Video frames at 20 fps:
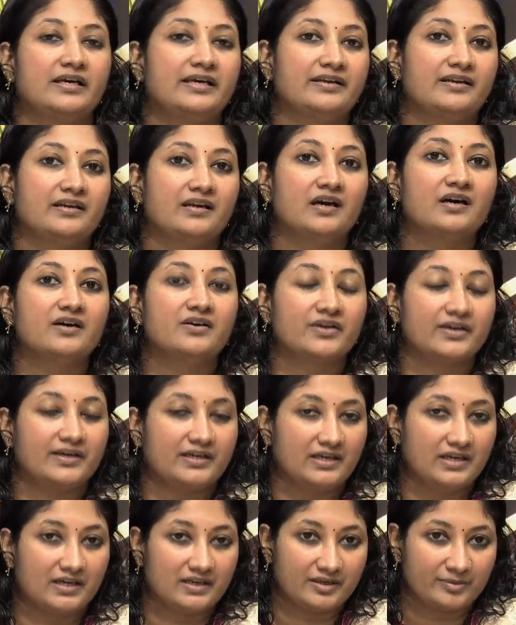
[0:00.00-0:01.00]
in a
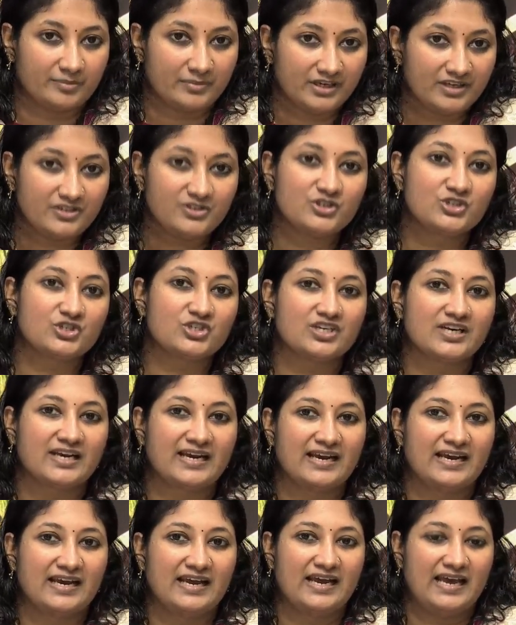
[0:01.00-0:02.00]
radar image
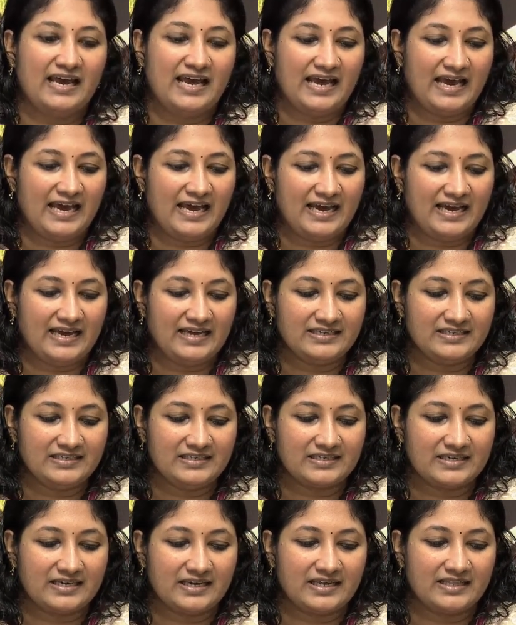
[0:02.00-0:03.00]

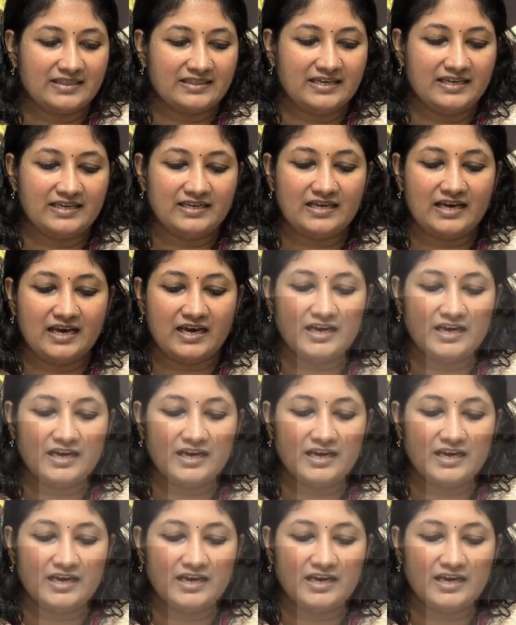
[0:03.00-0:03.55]
and then